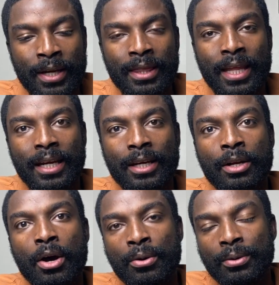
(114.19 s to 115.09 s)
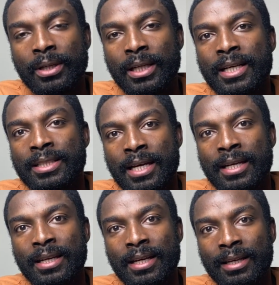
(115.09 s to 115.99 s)
they can only
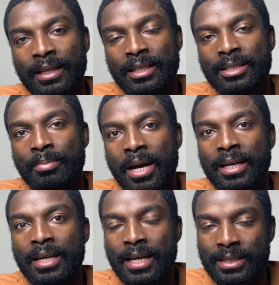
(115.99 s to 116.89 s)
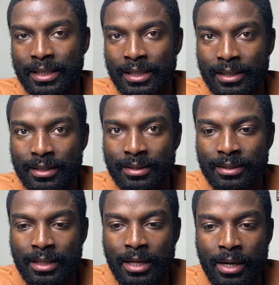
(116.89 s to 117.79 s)
extend their lease by 90 years.